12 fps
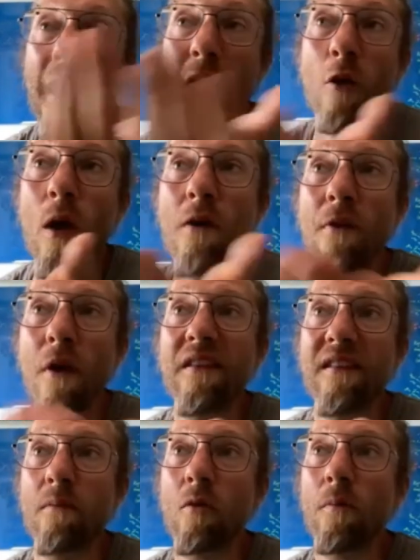in a way a very
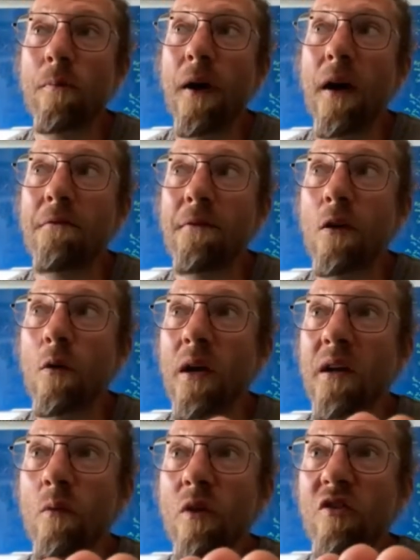similar path, in a
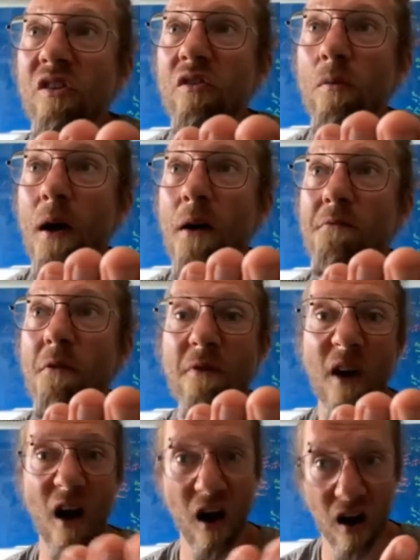way, which is the path of
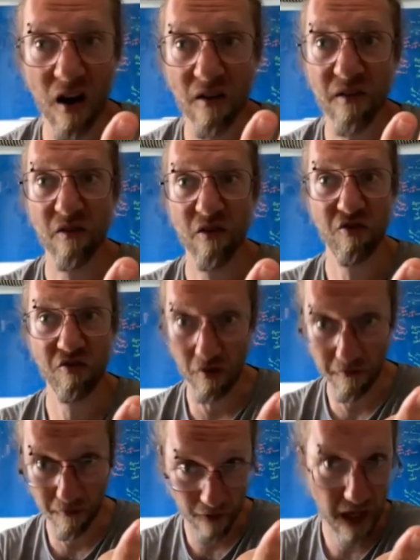hard
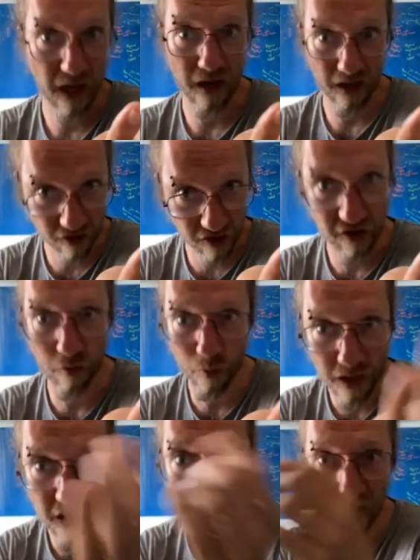suffering, like
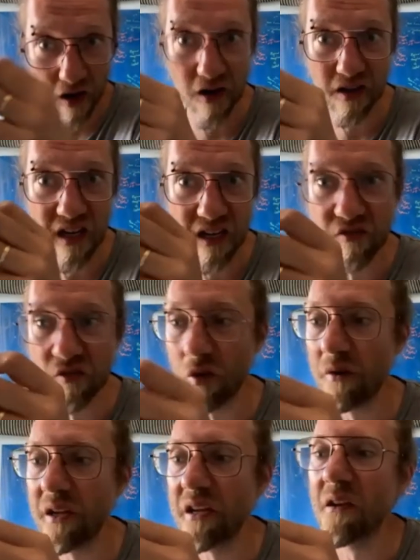really hard, like do you know what I mean?